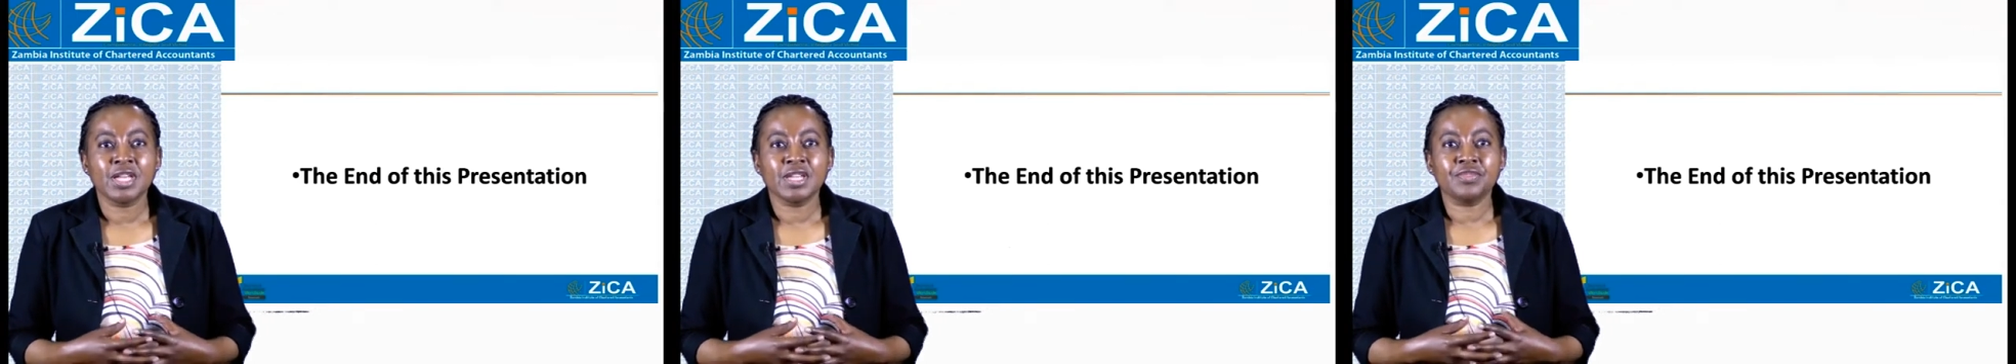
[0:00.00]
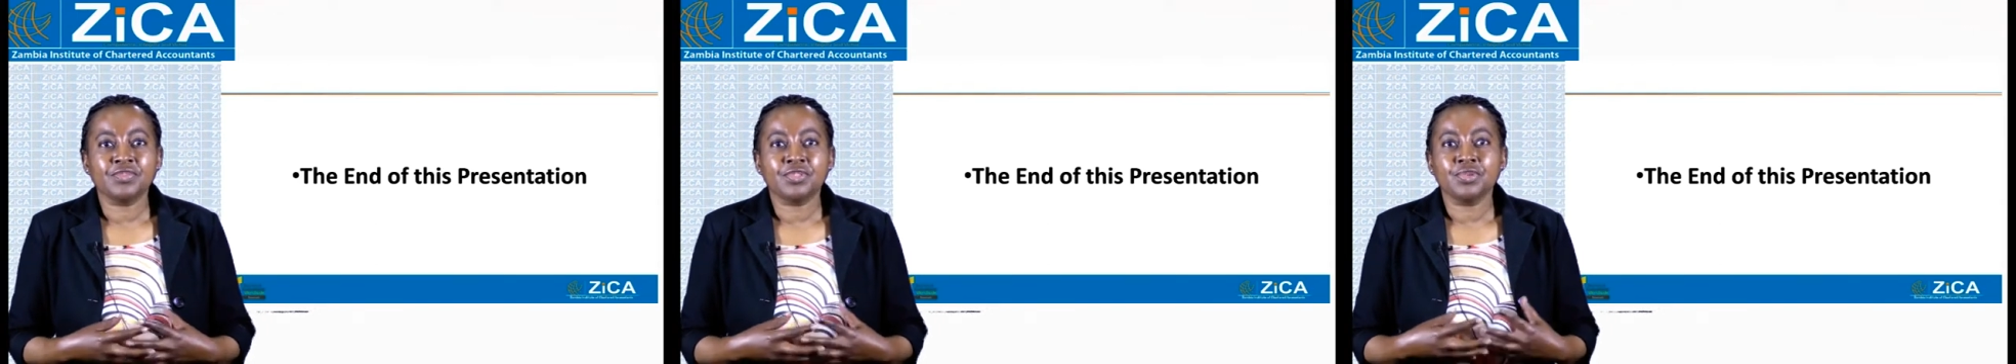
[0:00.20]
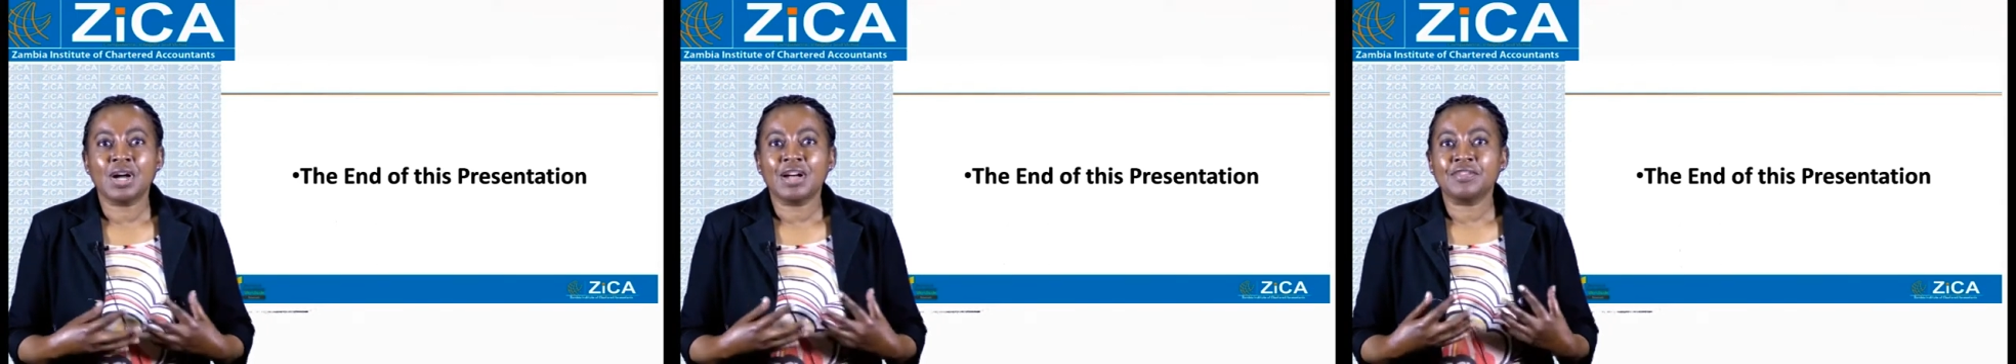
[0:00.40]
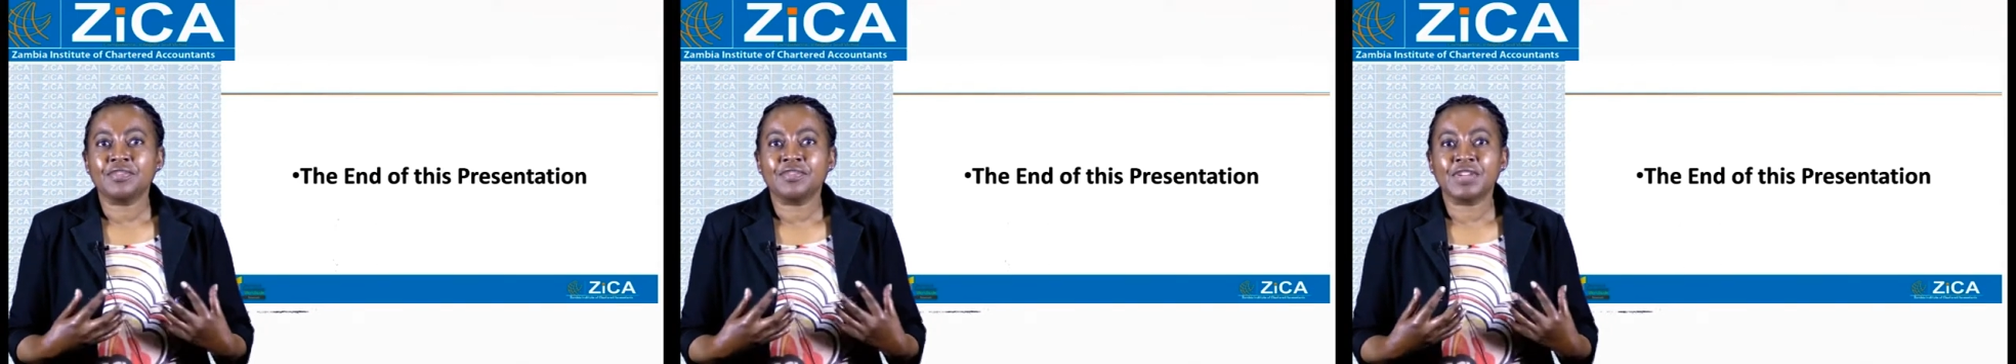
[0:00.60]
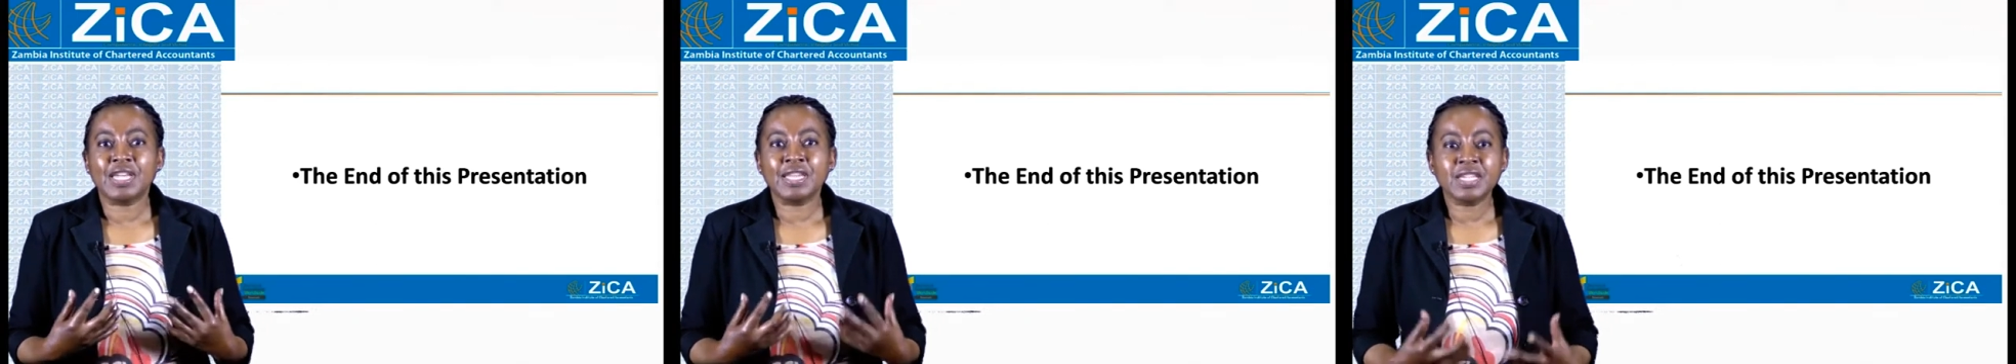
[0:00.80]
If you
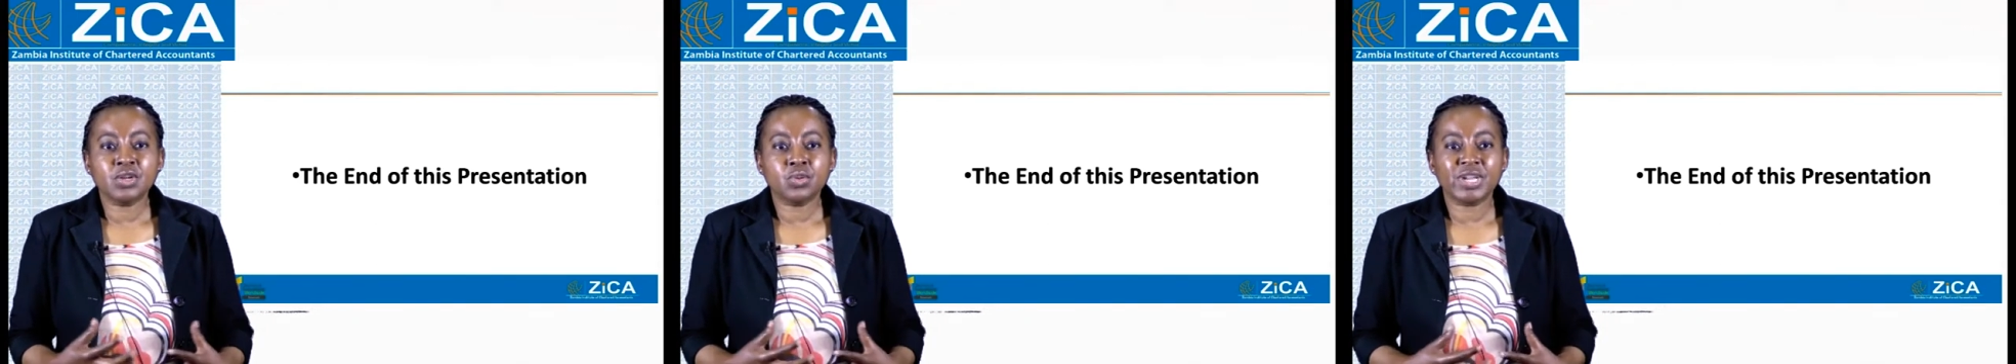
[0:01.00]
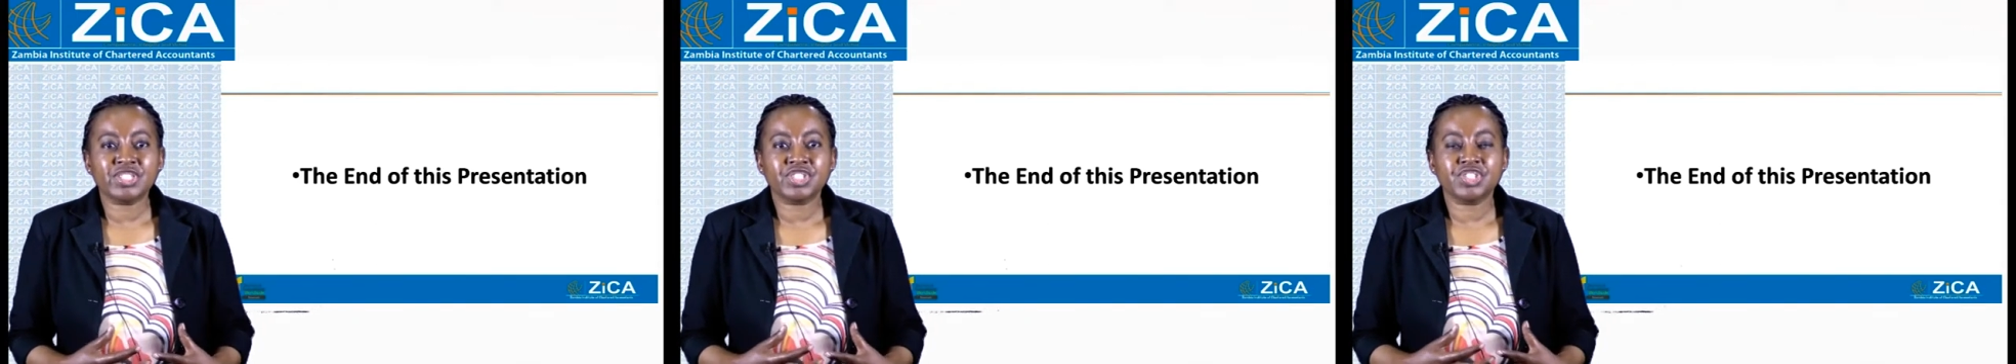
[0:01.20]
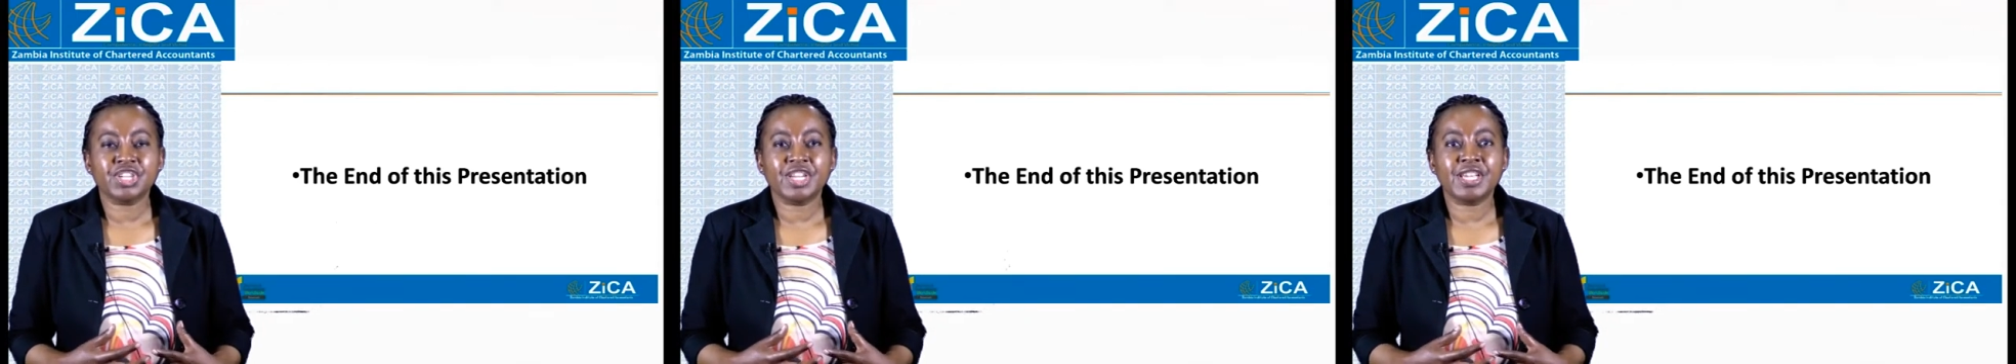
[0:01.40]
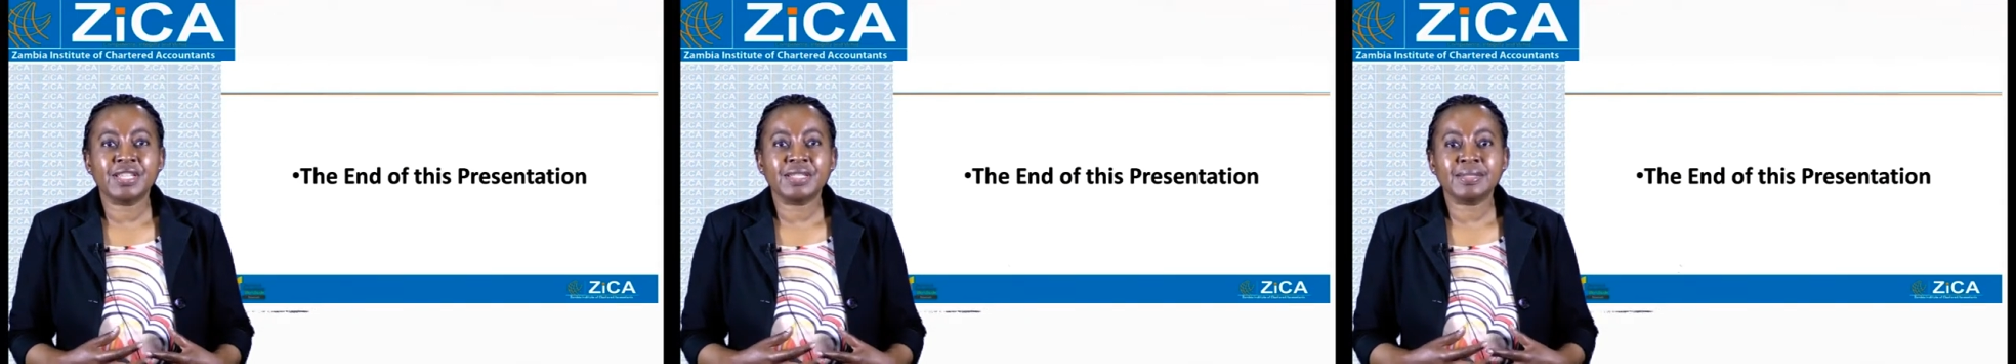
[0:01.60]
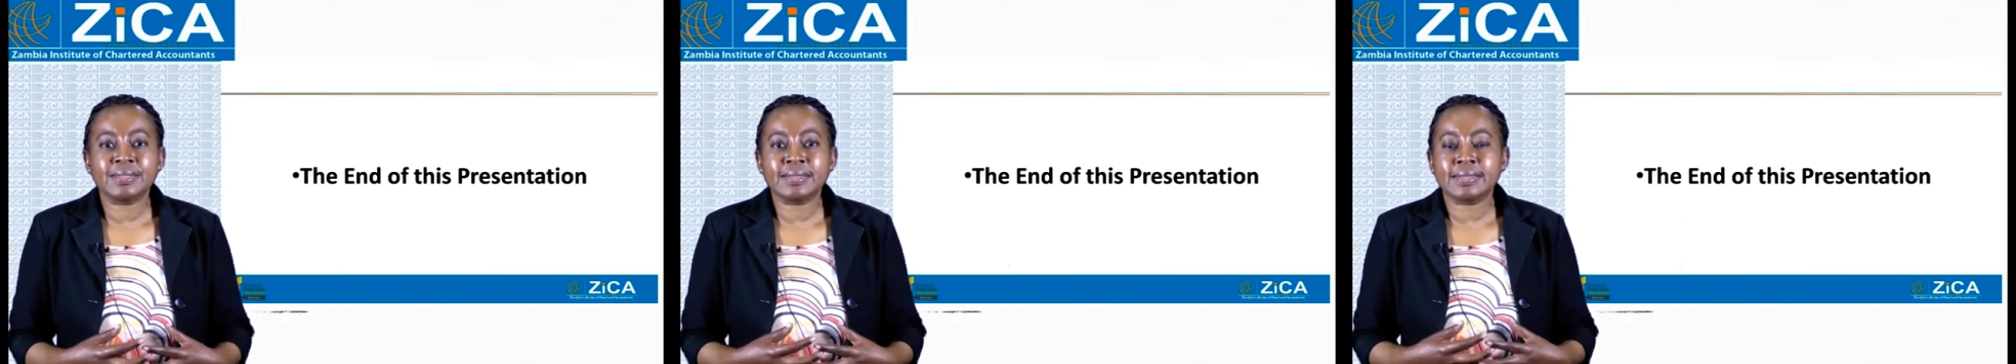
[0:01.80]
have any
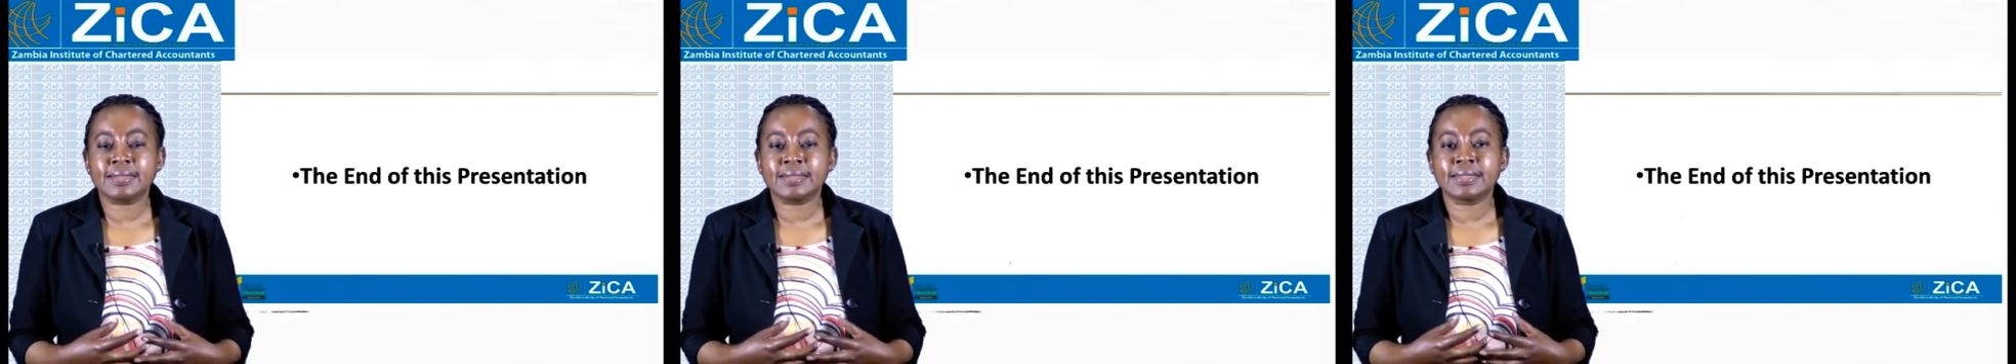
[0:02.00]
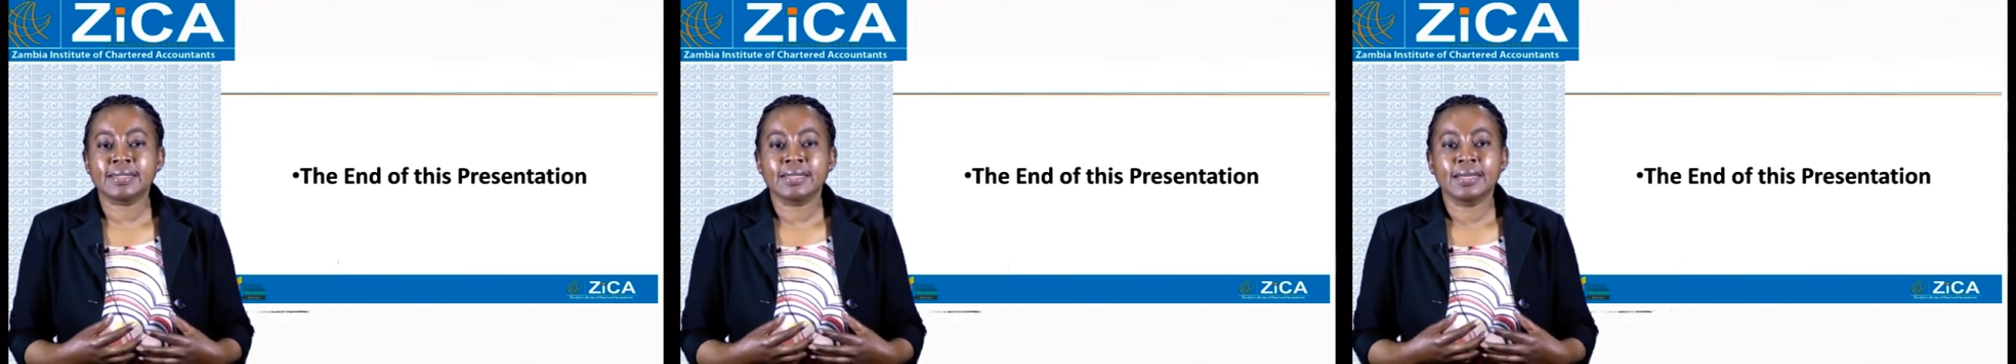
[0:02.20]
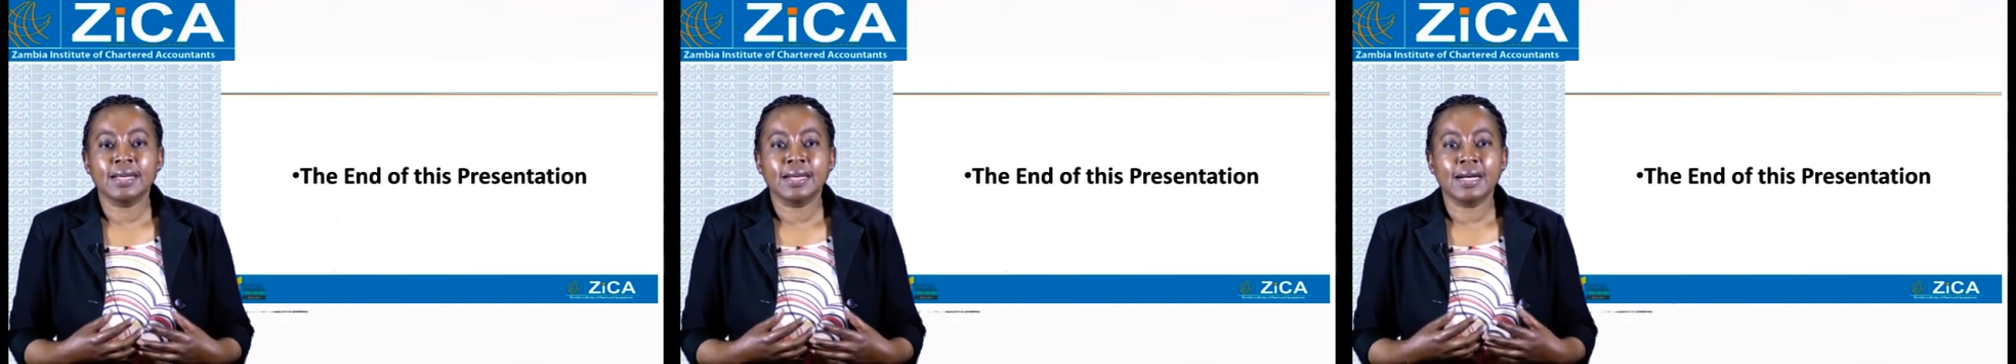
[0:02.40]
questions,